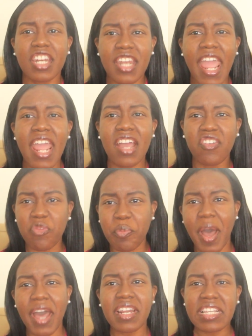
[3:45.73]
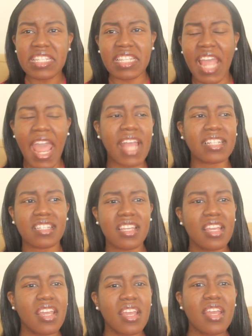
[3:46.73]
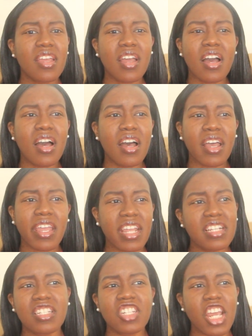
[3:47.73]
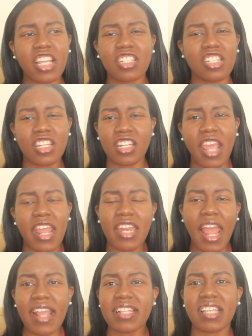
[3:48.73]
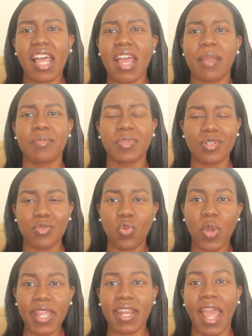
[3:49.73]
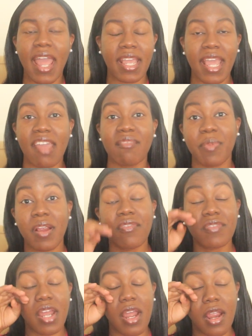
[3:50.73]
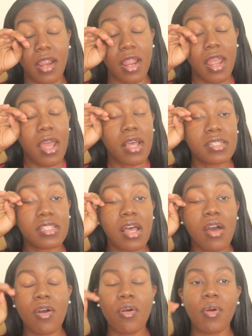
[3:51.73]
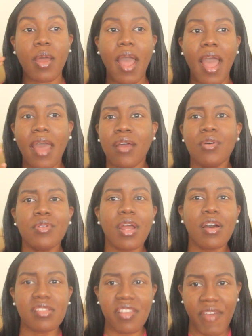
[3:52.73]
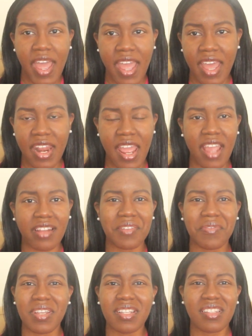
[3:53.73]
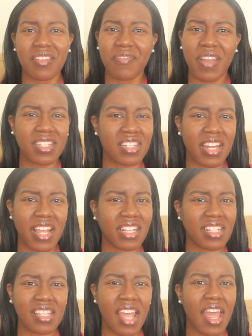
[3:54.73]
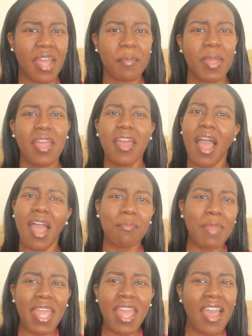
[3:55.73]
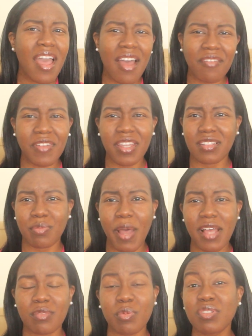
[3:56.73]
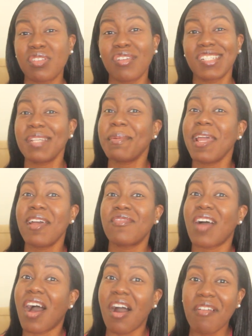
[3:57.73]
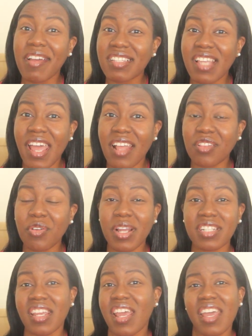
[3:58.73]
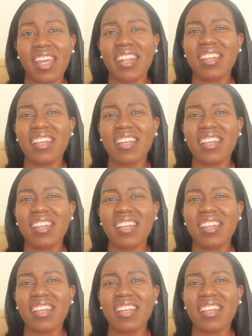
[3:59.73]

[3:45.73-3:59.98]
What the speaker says: day of monostat injection at nighttime when I gave birth to her. So who knows if I had an active yeast infection at the time. I may have, it's possible. So she may have always had thrush. It